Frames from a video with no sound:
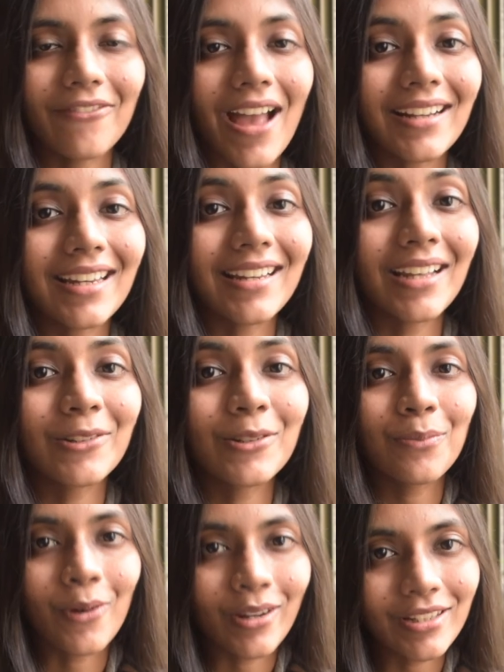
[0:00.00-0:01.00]
In fact, I'd
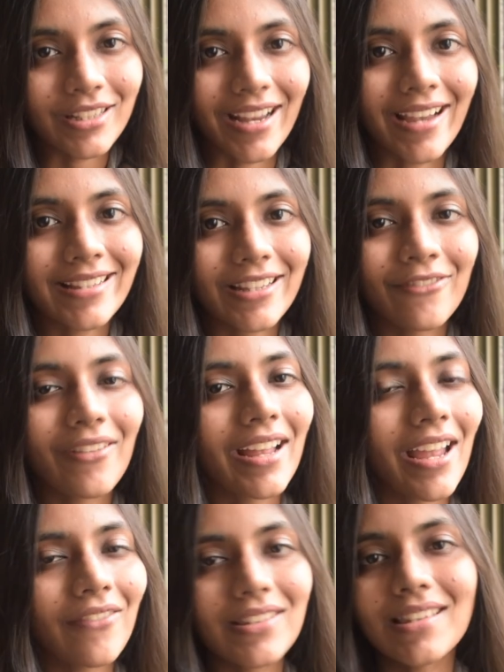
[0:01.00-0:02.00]
to apologize if
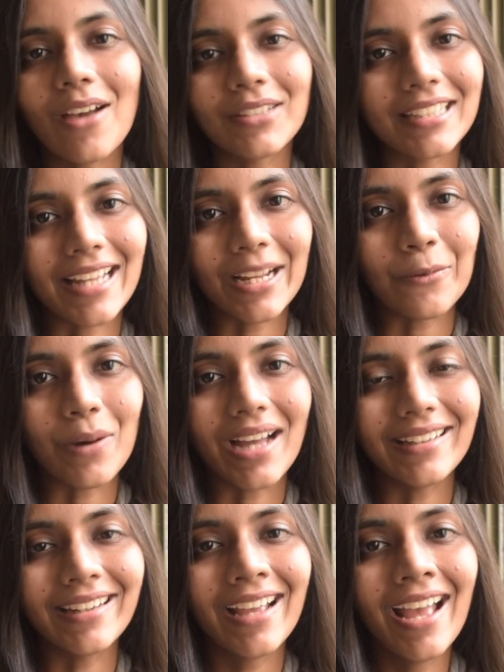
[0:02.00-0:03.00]
I ever sounded like
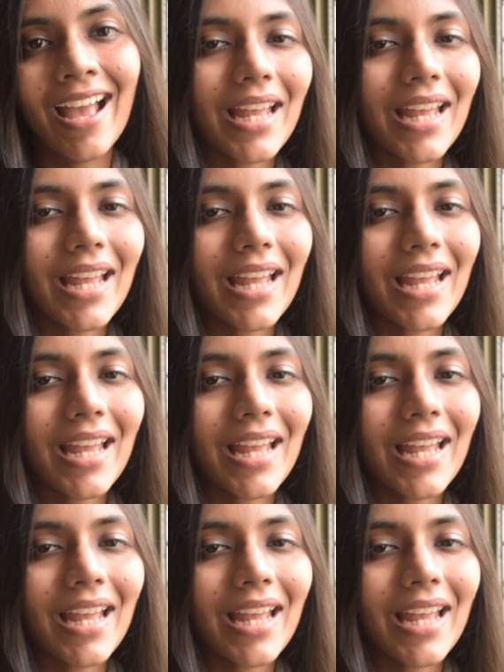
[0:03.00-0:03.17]
one.